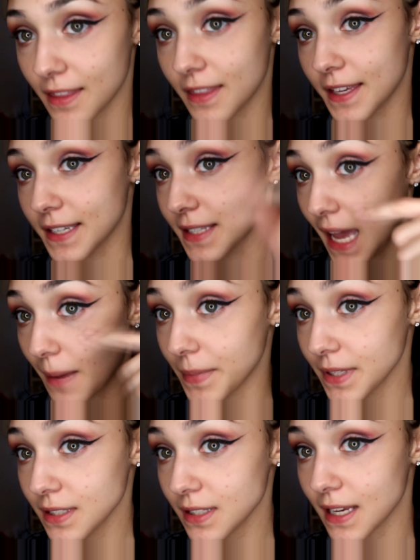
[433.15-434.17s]
this
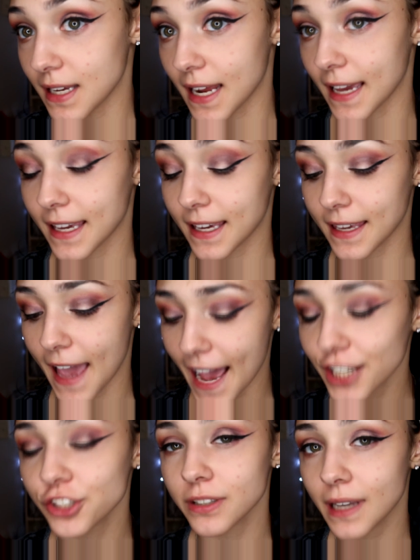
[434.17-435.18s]
happened and I
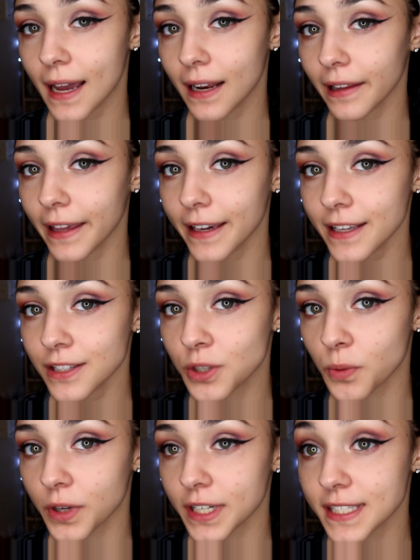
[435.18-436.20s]
actually kind of like it,
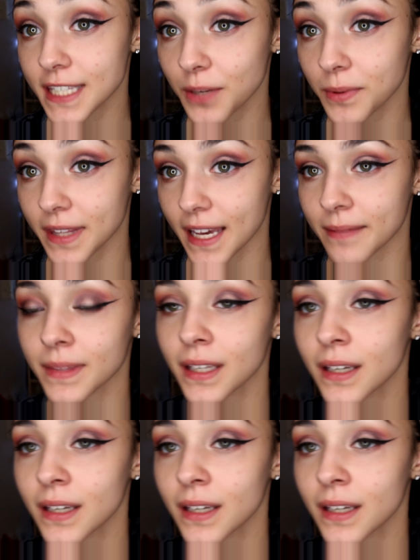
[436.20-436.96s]
so we're going to stick with that.